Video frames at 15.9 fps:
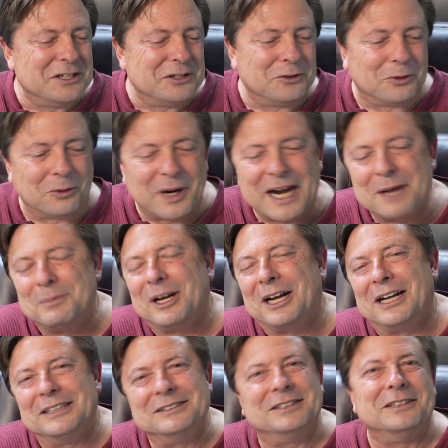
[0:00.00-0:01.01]
grab
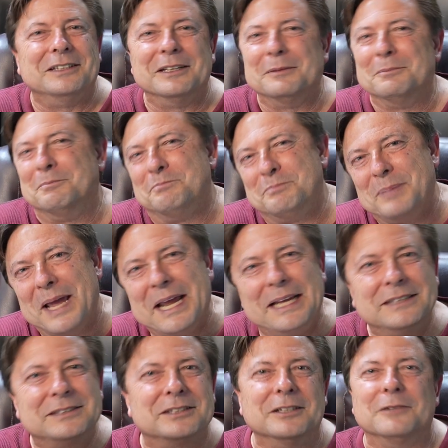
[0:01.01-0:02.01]
on to the
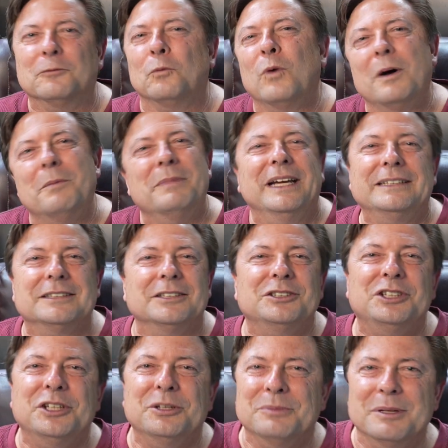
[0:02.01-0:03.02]
base of what makes us
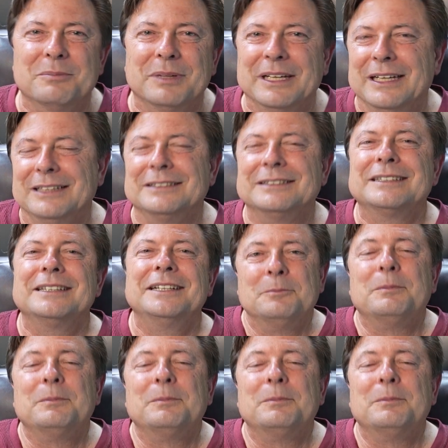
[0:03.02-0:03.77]
human beings.